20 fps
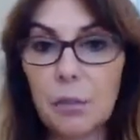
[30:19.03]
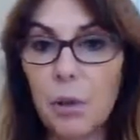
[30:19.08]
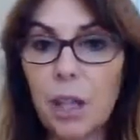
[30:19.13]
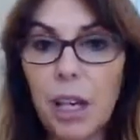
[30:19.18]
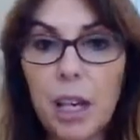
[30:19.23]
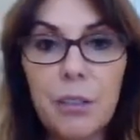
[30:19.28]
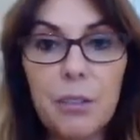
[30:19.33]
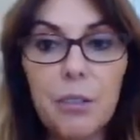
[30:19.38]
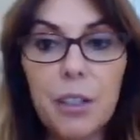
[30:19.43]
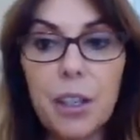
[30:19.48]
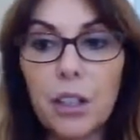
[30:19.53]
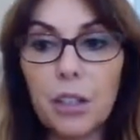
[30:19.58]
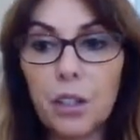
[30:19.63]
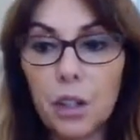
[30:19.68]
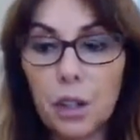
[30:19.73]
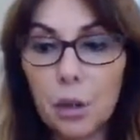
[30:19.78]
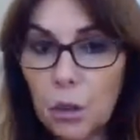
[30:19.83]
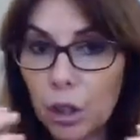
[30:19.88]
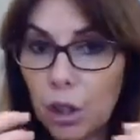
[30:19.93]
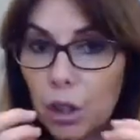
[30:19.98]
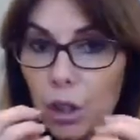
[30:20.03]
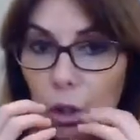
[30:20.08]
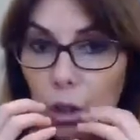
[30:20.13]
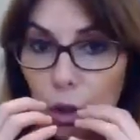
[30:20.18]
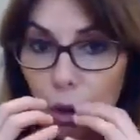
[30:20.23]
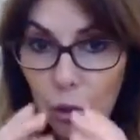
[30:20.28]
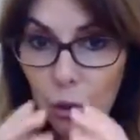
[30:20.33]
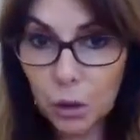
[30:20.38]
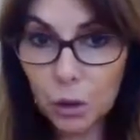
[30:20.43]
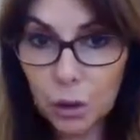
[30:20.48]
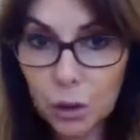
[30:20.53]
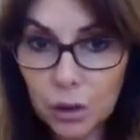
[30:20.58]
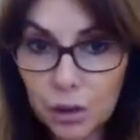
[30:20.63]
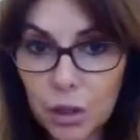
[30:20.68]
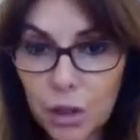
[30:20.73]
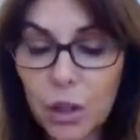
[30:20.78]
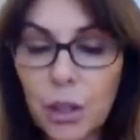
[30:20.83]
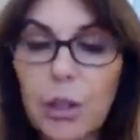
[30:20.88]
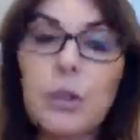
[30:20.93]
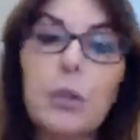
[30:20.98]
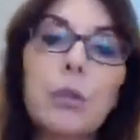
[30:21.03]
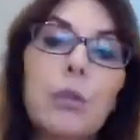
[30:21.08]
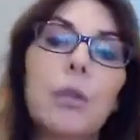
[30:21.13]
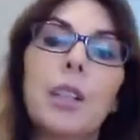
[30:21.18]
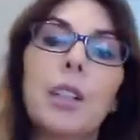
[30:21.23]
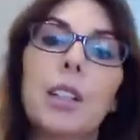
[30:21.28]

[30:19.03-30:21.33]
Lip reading: whatever, you can talk to,